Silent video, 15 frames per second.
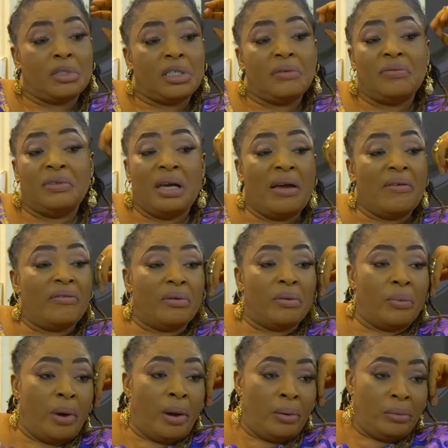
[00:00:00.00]
Chief, they're
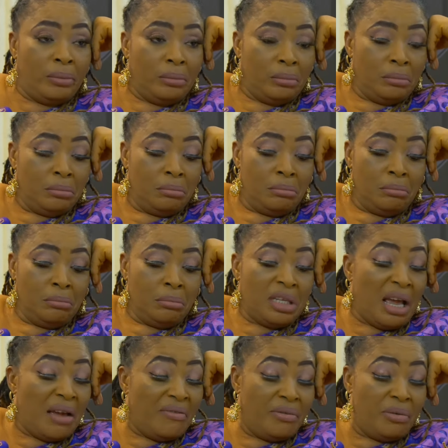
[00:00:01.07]
everywhere.
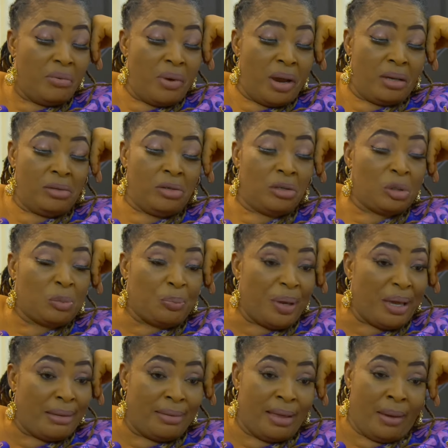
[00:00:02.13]
They're everywhere. You just
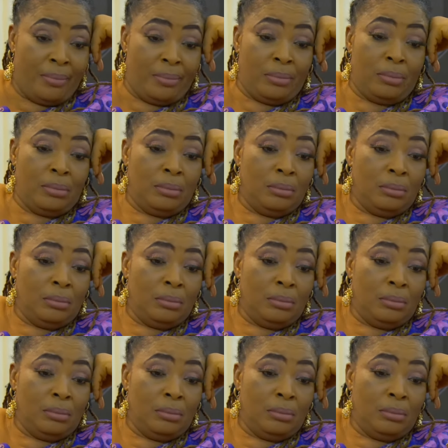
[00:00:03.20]
pay them